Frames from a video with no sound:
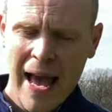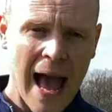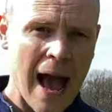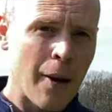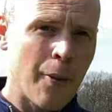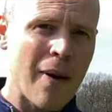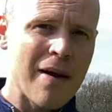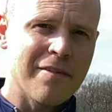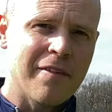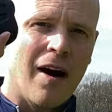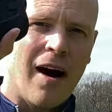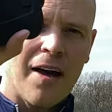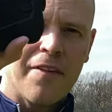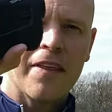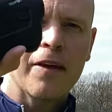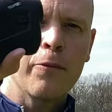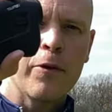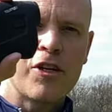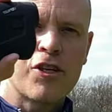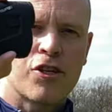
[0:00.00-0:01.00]
However, I
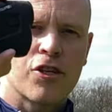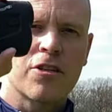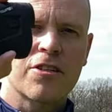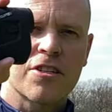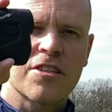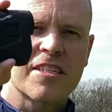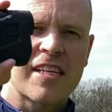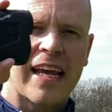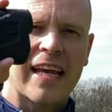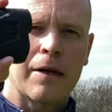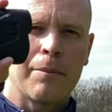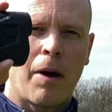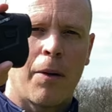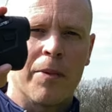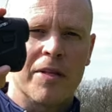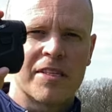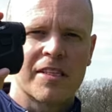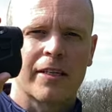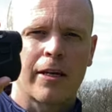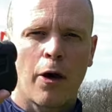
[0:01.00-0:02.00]
think we should just take a
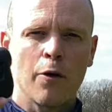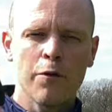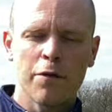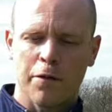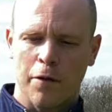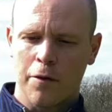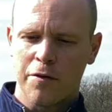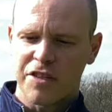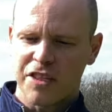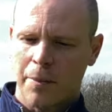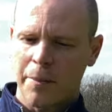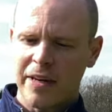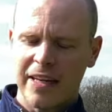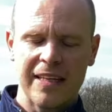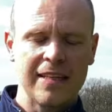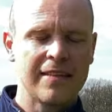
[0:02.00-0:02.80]
moment to go through some of the